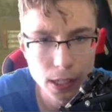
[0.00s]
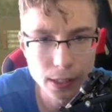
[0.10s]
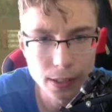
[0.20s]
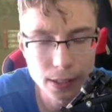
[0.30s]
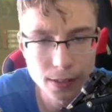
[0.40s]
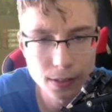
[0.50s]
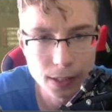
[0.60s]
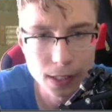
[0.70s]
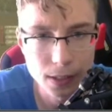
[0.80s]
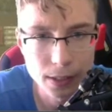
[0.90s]
In
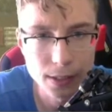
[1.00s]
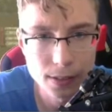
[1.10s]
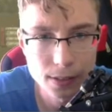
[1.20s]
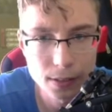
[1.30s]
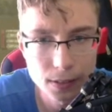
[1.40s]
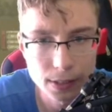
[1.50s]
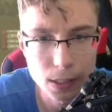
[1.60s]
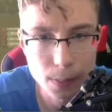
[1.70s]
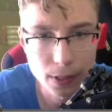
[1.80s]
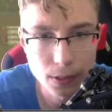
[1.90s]
this
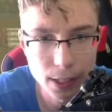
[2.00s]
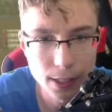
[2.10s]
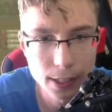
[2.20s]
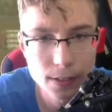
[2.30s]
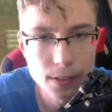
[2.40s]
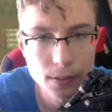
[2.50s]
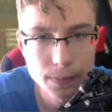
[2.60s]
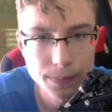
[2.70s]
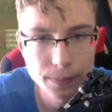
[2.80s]
team, at least.